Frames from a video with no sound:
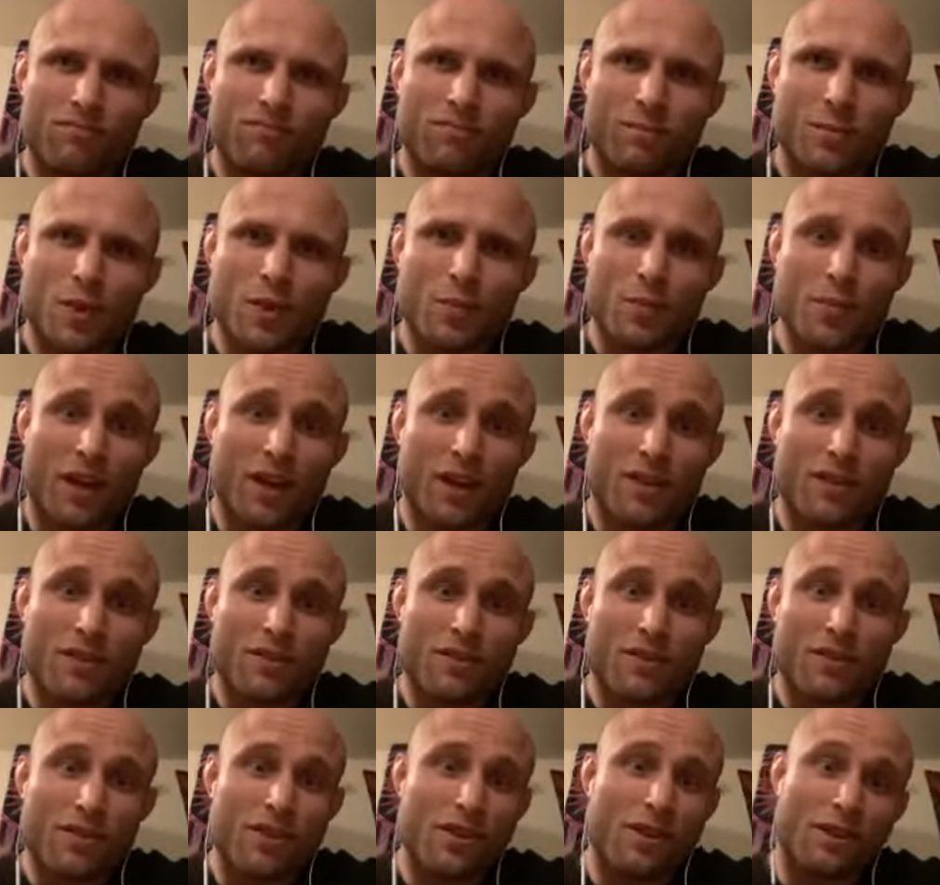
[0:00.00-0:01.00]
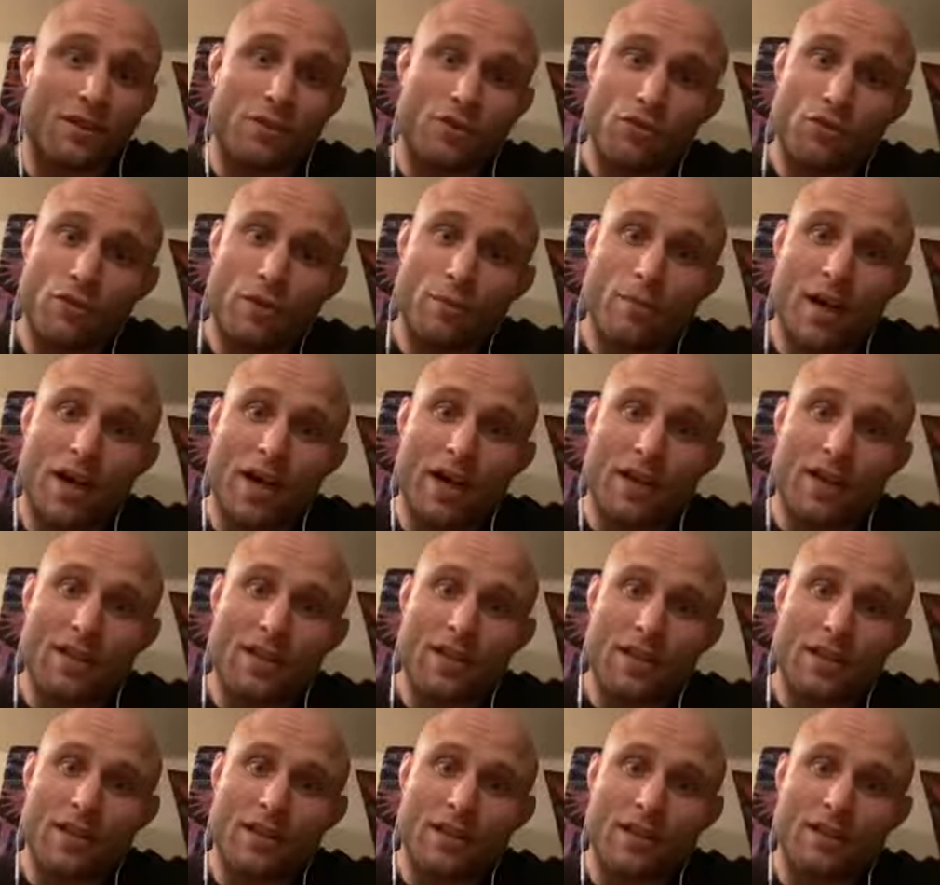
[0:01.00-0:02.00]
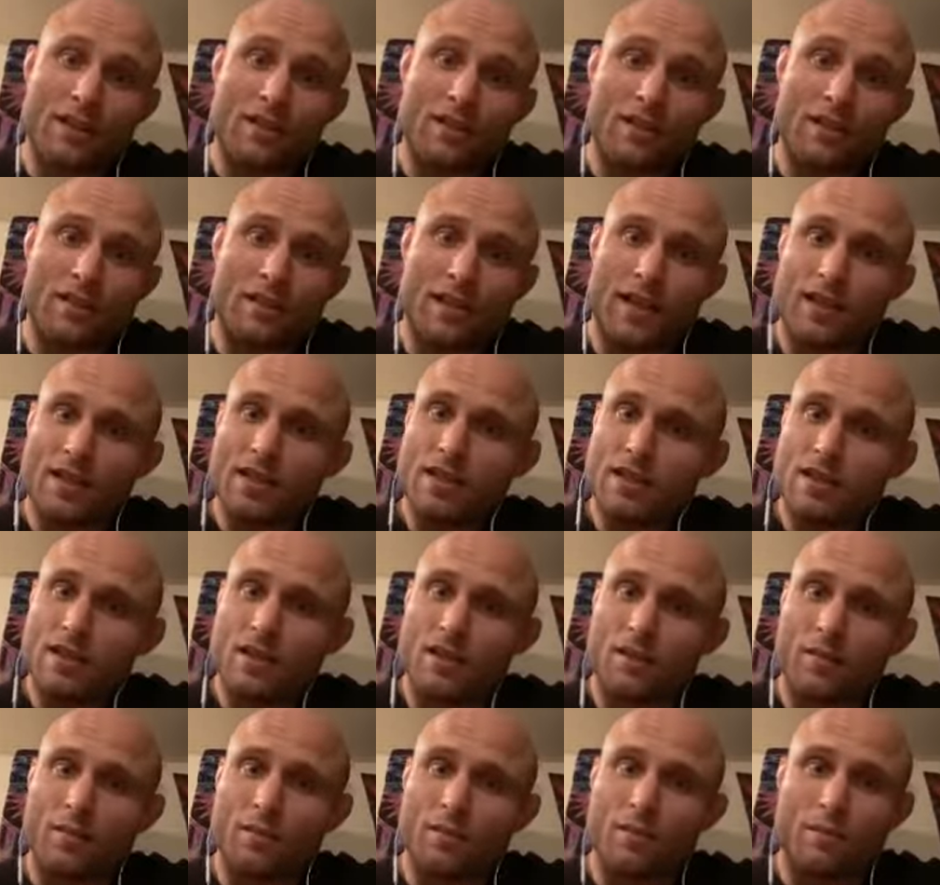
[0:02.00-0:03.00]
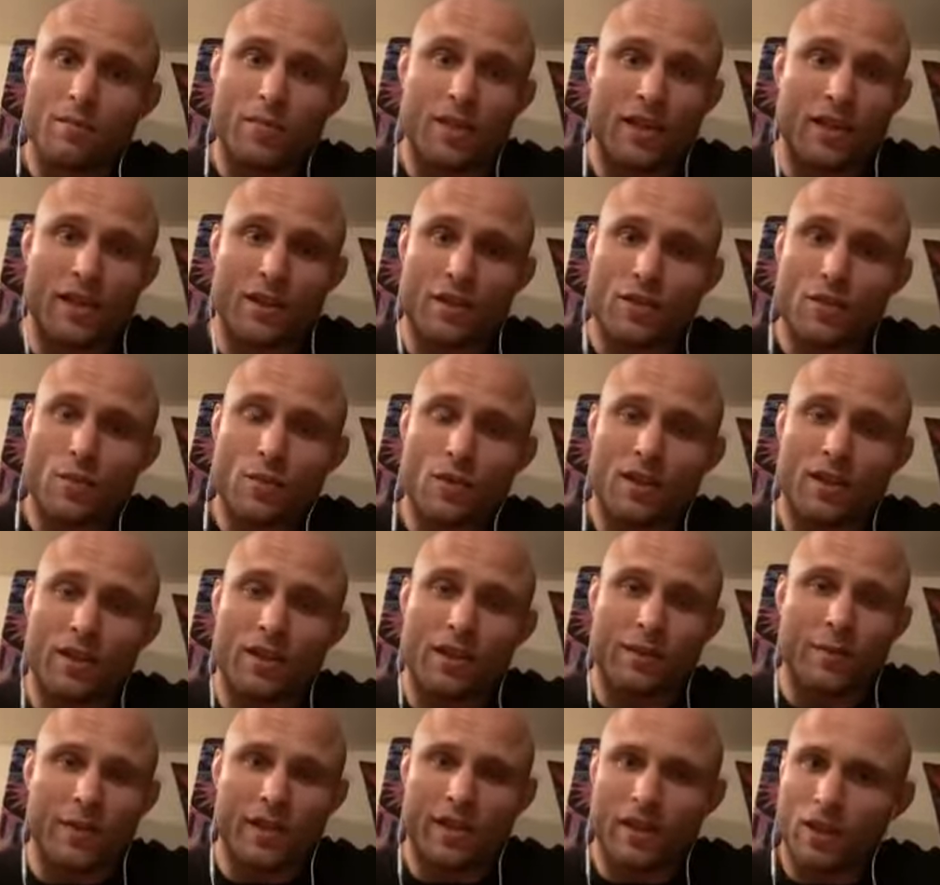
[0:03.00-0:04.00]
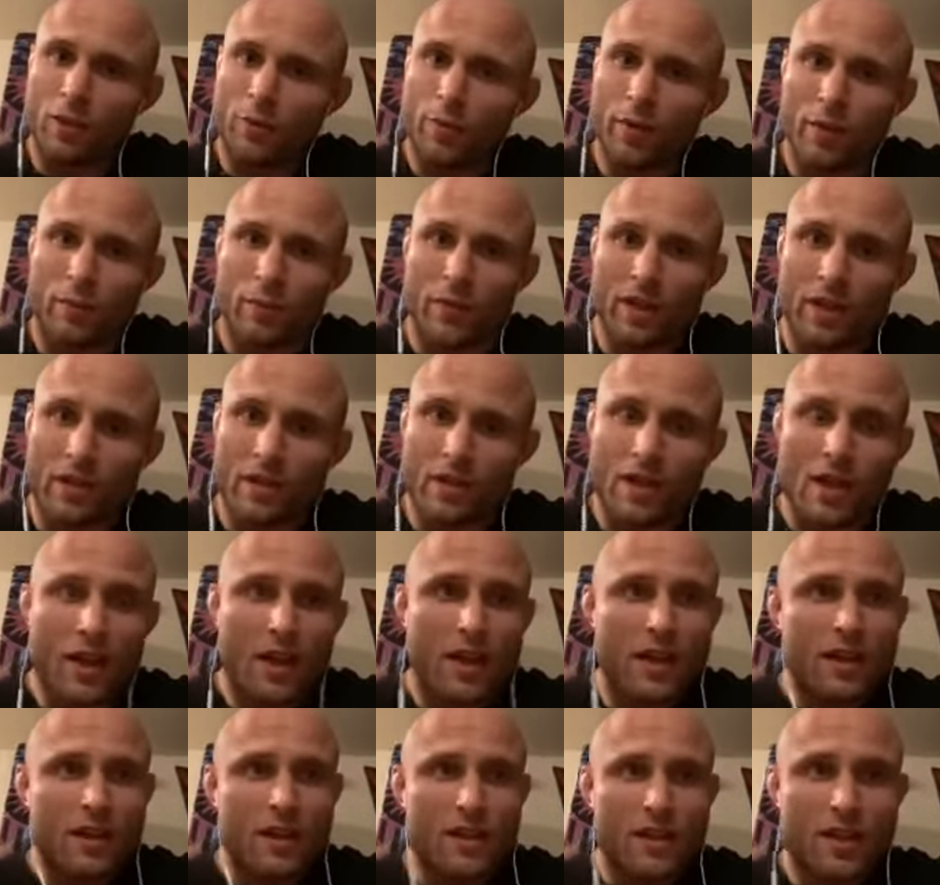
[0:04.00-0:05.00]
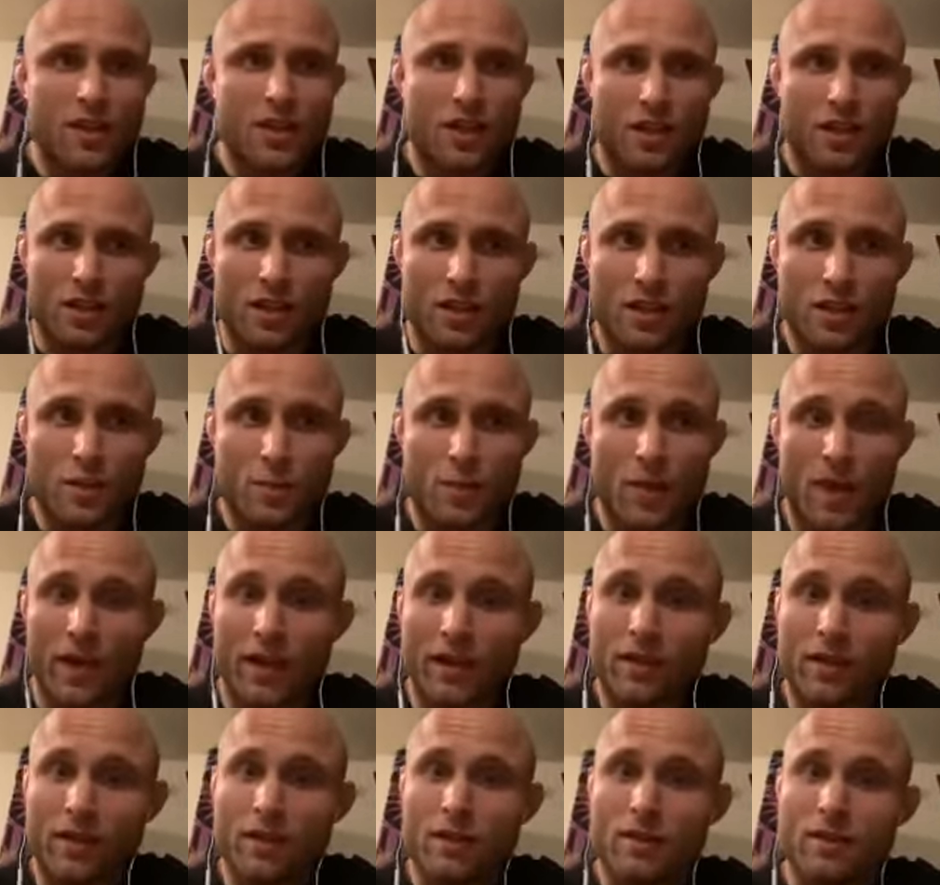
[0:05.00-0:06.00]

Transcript: Sponsors, Hill Street Boxing. that's the biggest one. They've been helping me since my